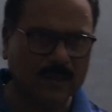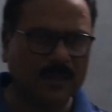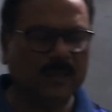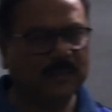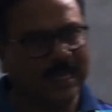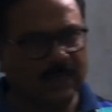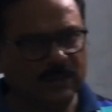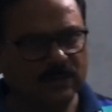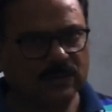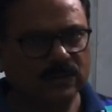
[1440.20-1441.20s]
then
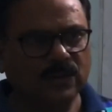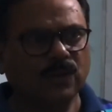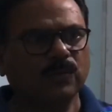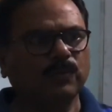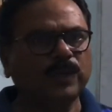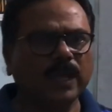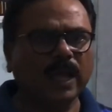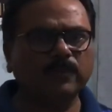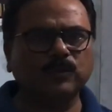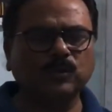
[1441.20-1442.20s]
we
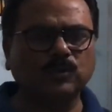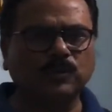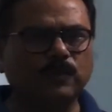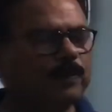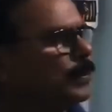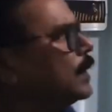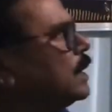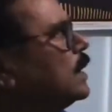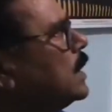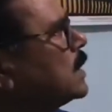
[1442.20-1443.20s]
have to
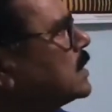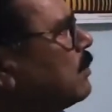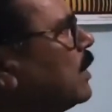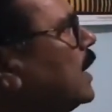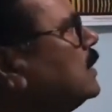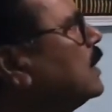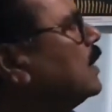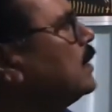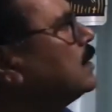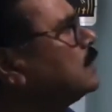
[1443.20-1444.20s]
supply
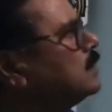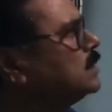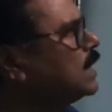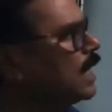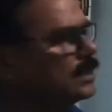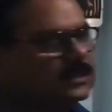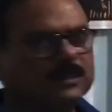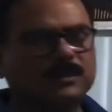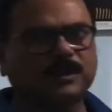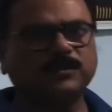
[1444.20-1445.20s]
the charge
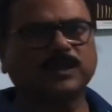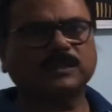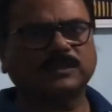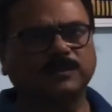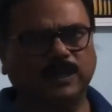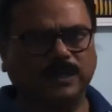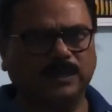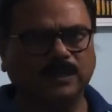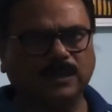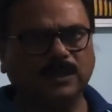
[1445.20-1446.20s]
reversibly
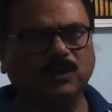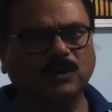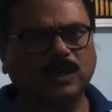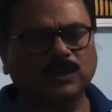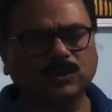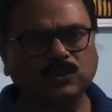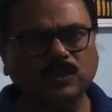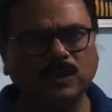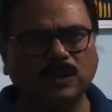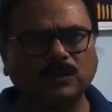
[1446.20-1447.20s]
in order to
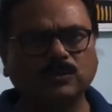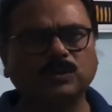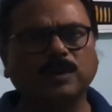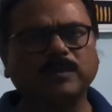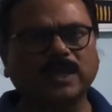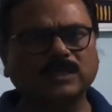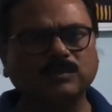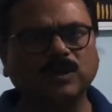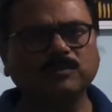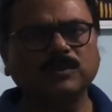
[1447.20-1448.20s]
do the
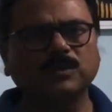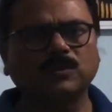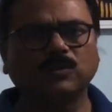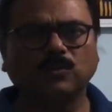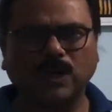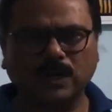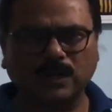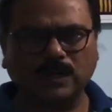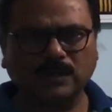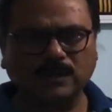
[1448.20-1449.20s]
maximum work done